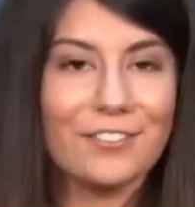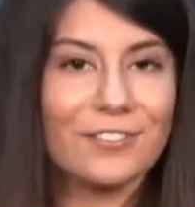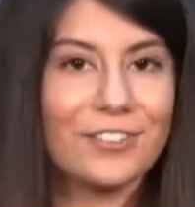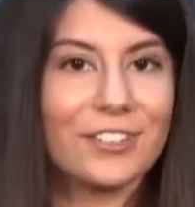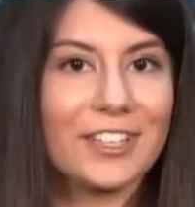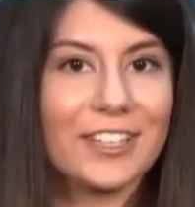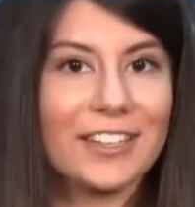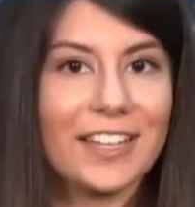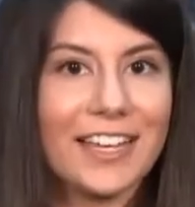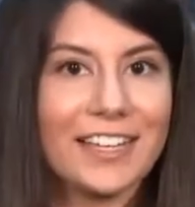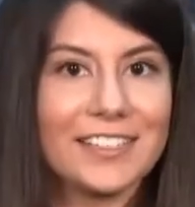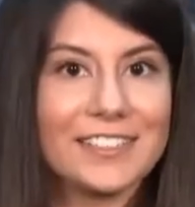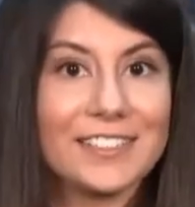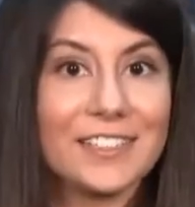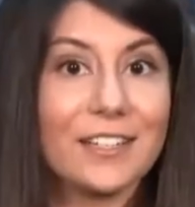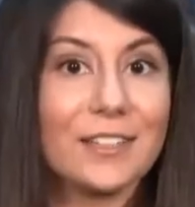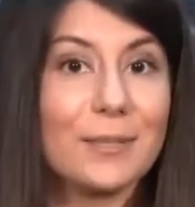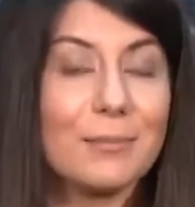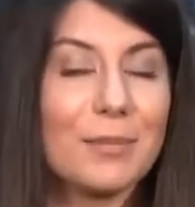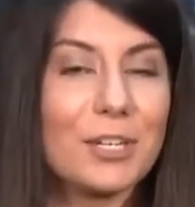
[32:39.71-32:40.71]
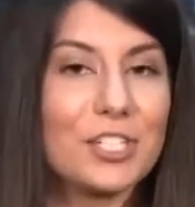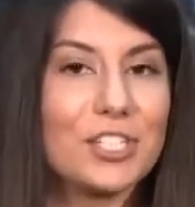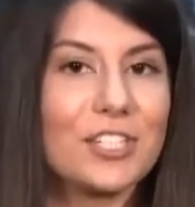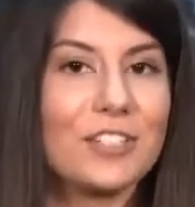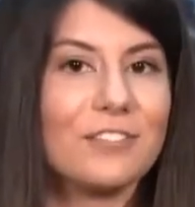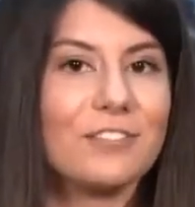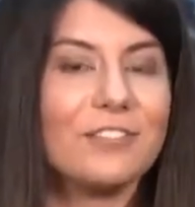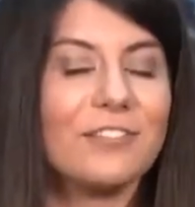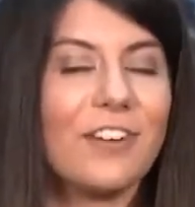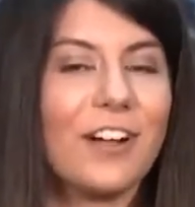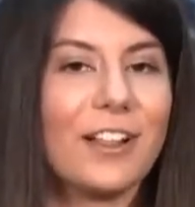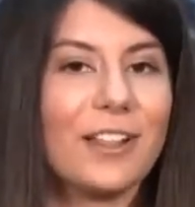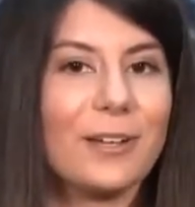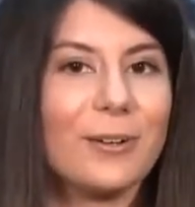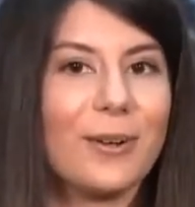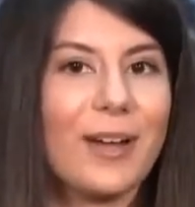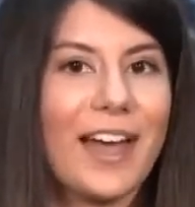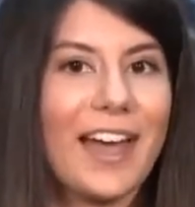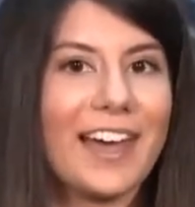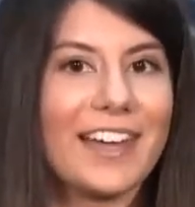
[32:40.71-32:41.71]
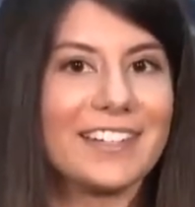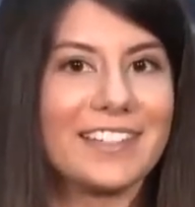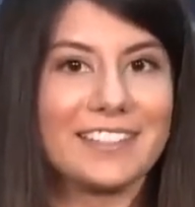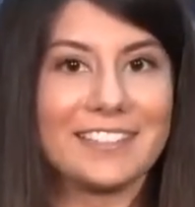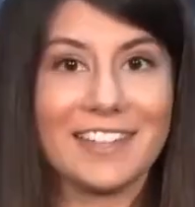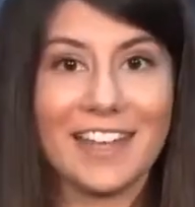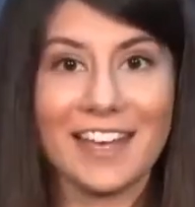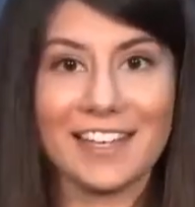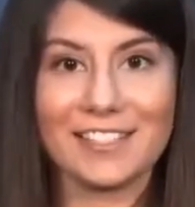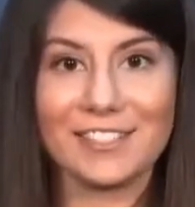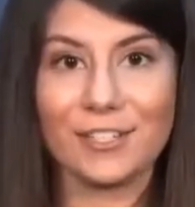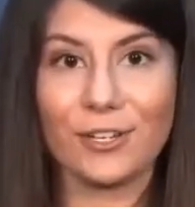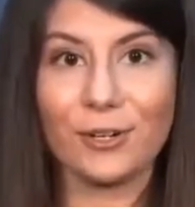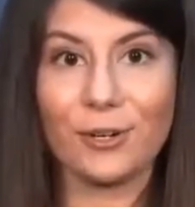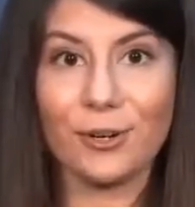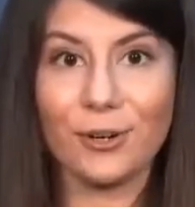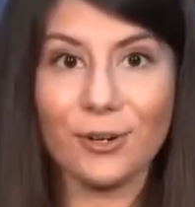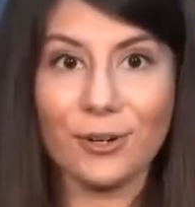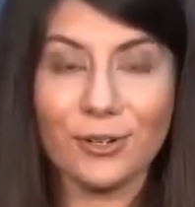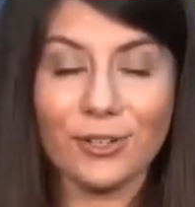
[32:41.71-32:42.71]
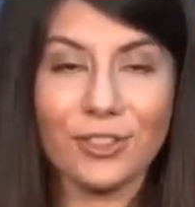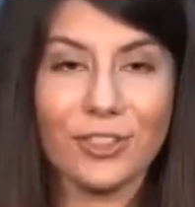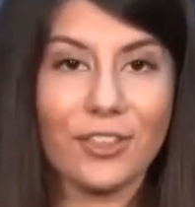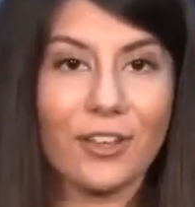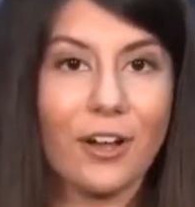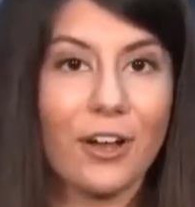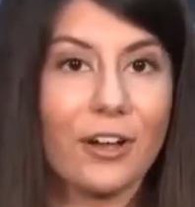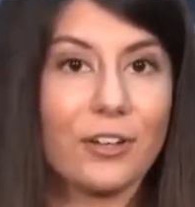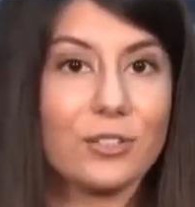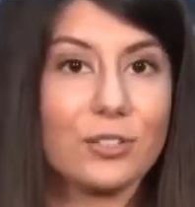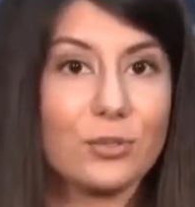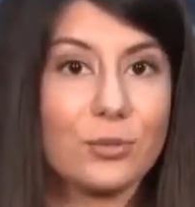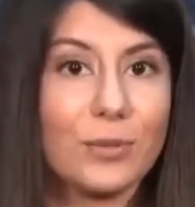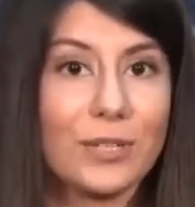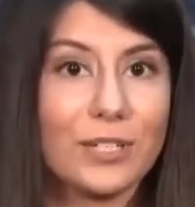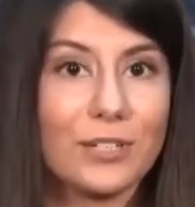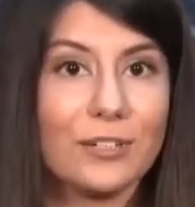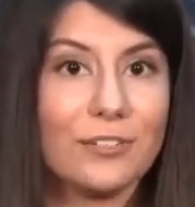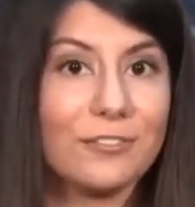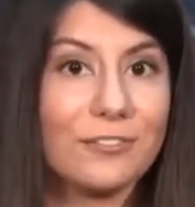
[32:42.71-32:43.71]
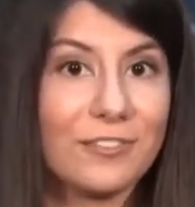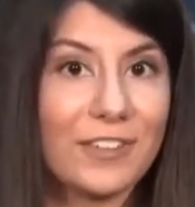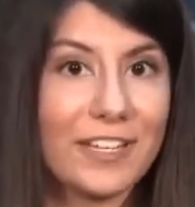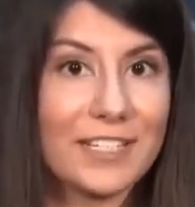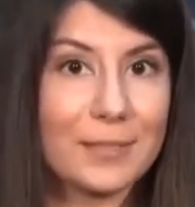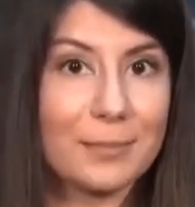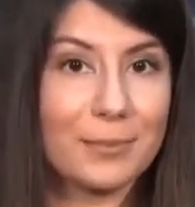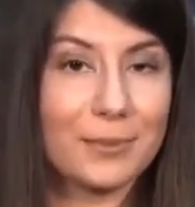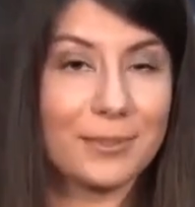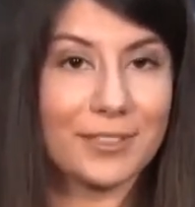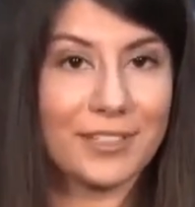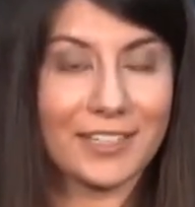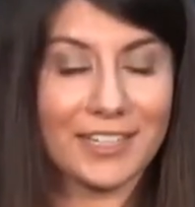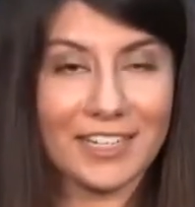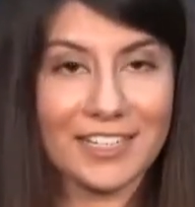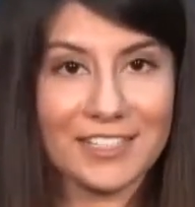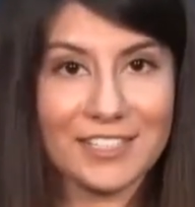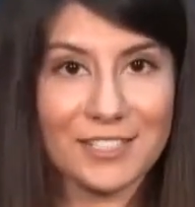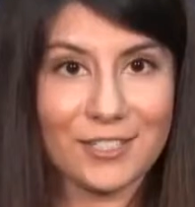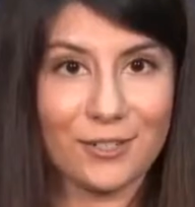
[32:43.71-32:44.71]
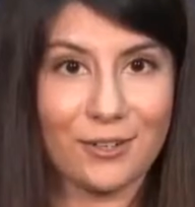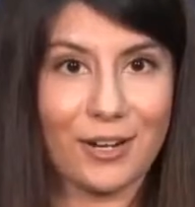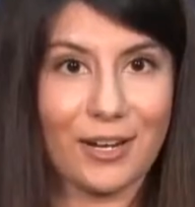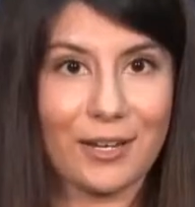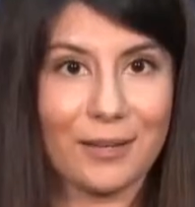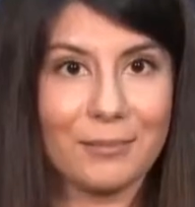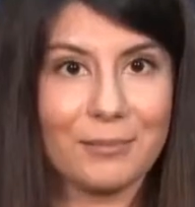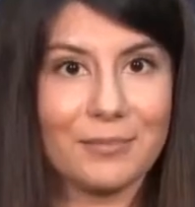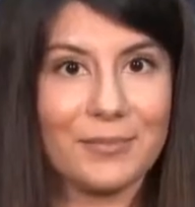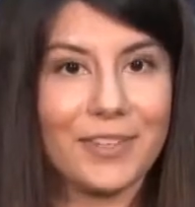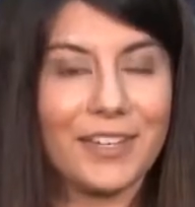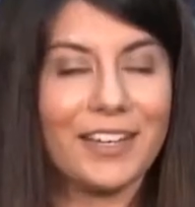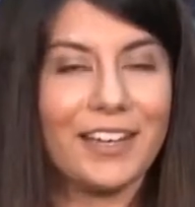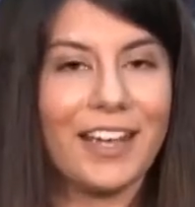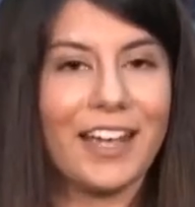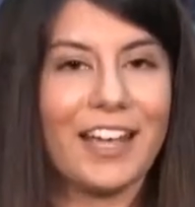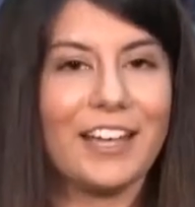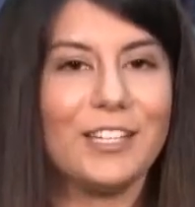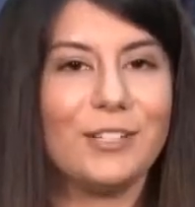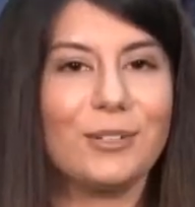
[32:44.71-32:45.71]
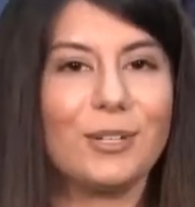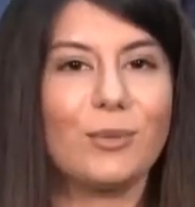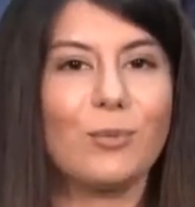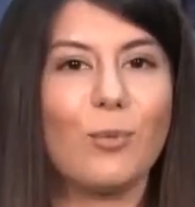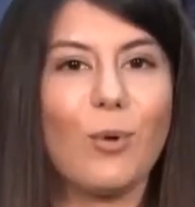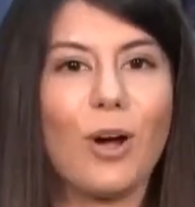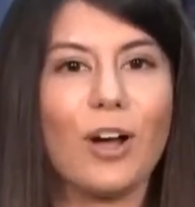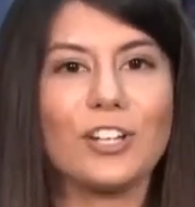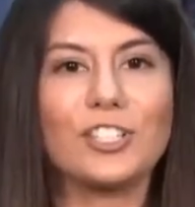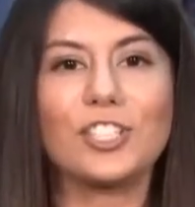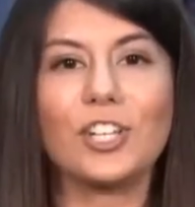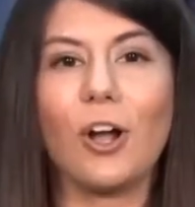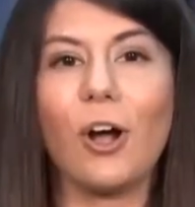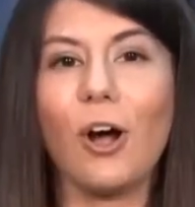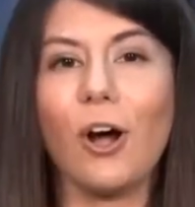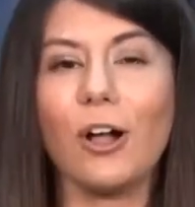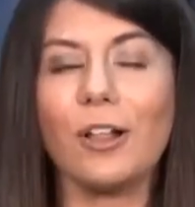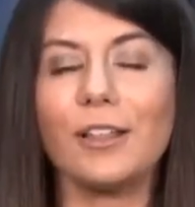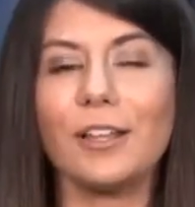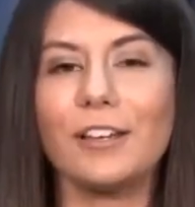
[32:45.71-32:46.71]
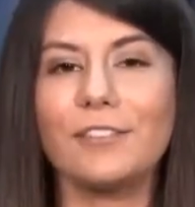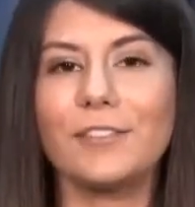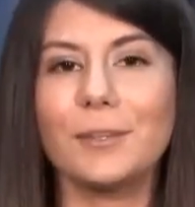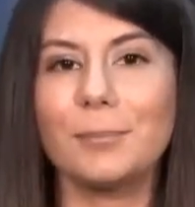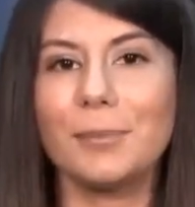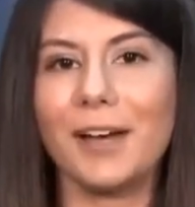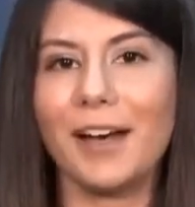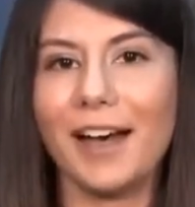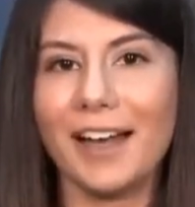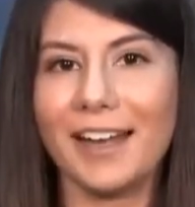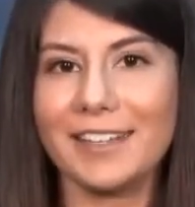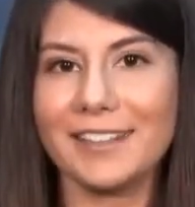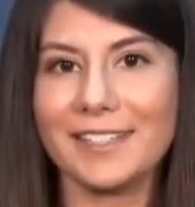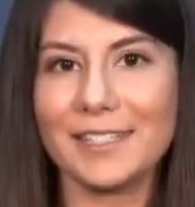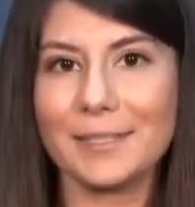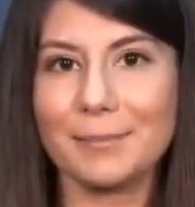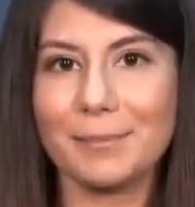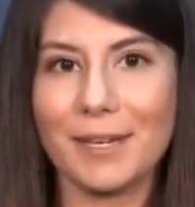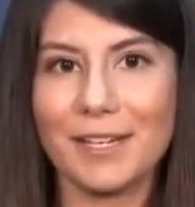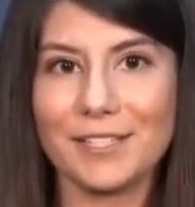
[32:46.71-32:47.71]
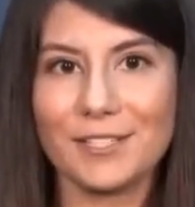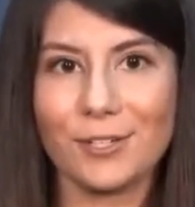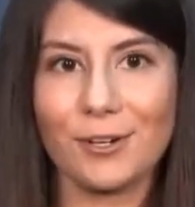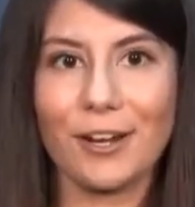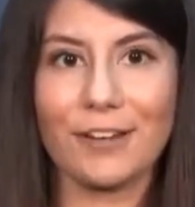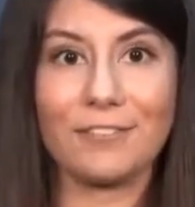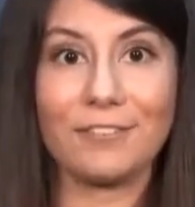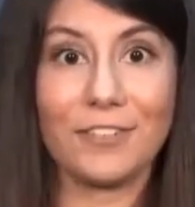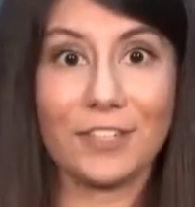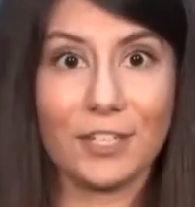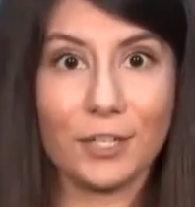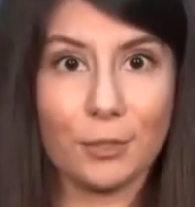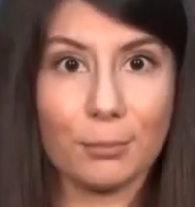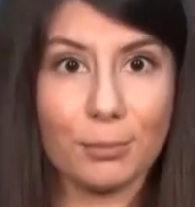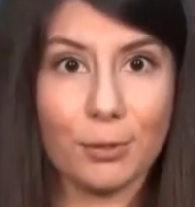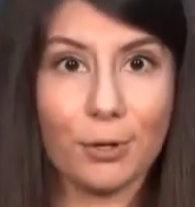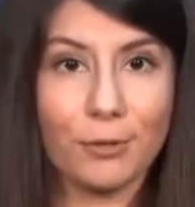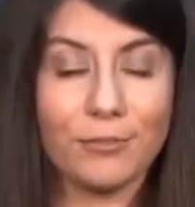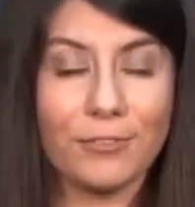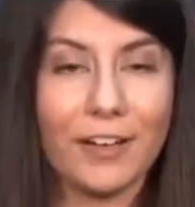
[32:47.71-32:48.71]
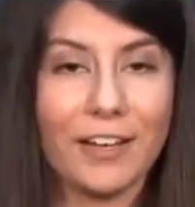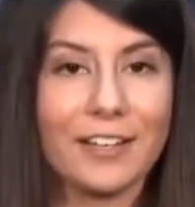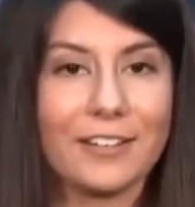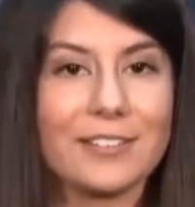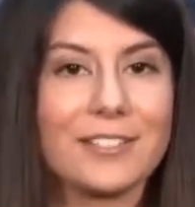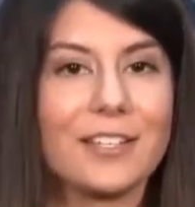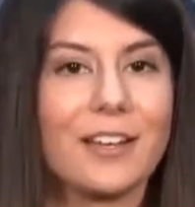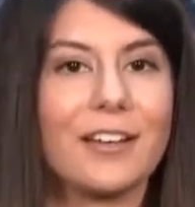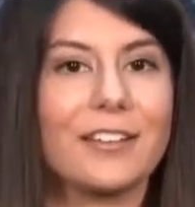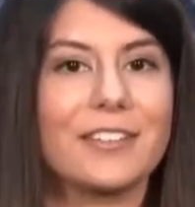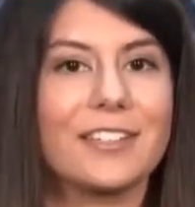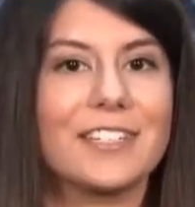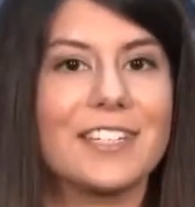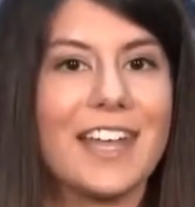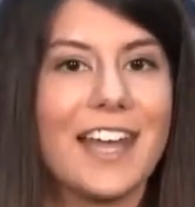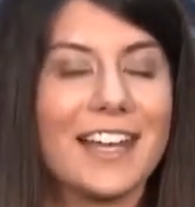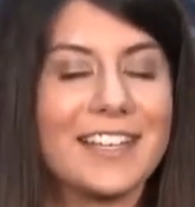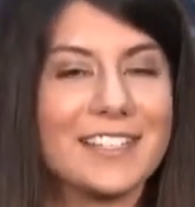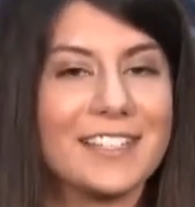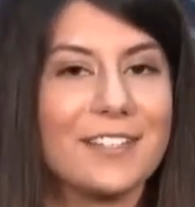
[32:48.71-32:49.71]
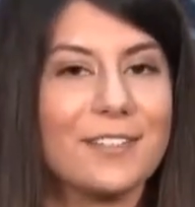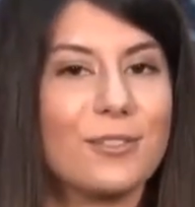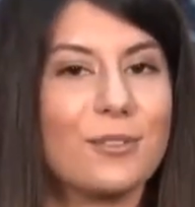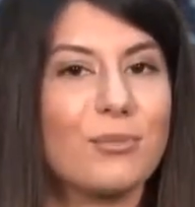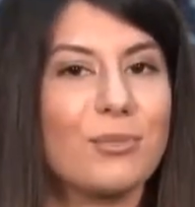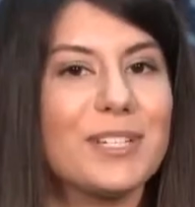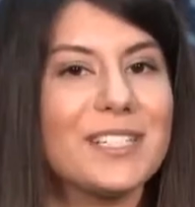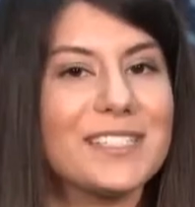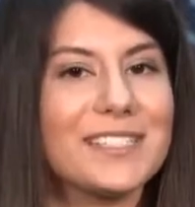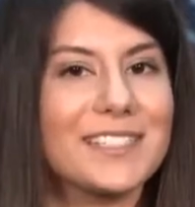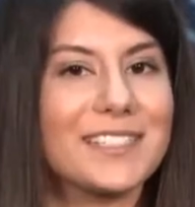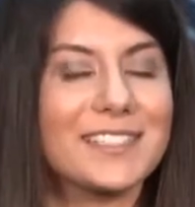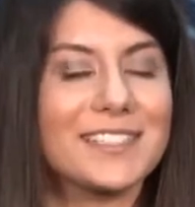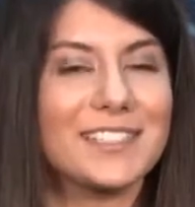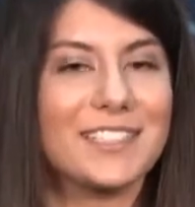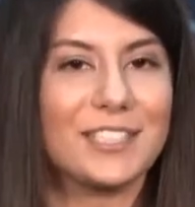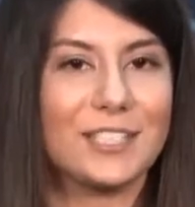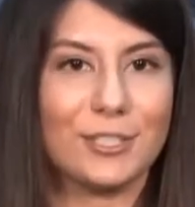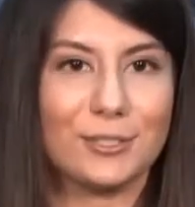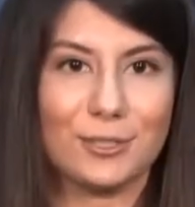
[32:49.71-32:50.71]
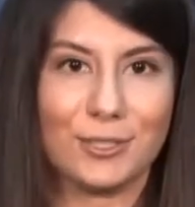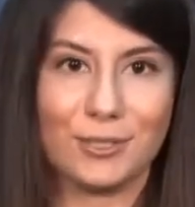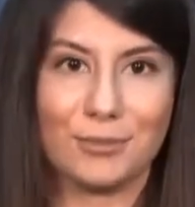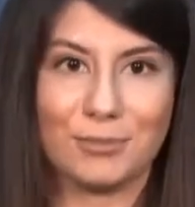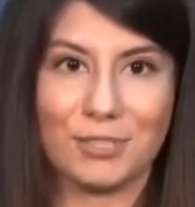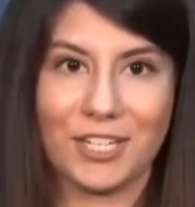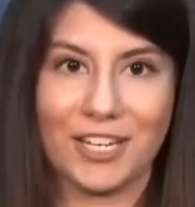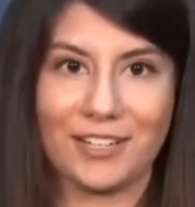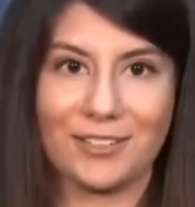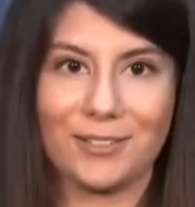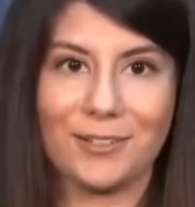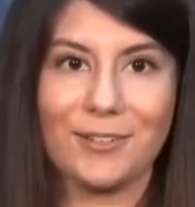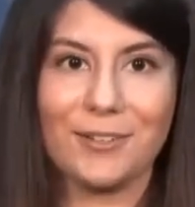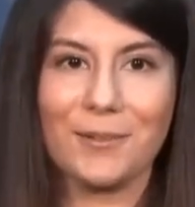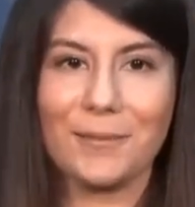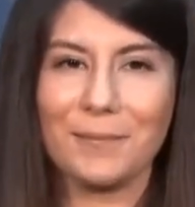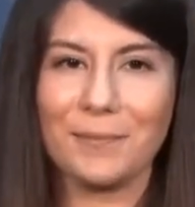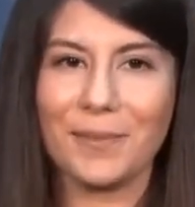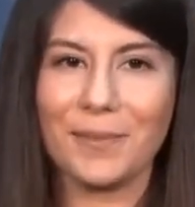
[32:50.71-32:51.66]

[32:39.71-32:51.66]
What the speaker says: For the latest on the mission, follow at NASA Earth on Twitter, Facebook, and Instagram. And you can watch all of the behind the spacecraft video profiles on the NASA 360 YouTube channel.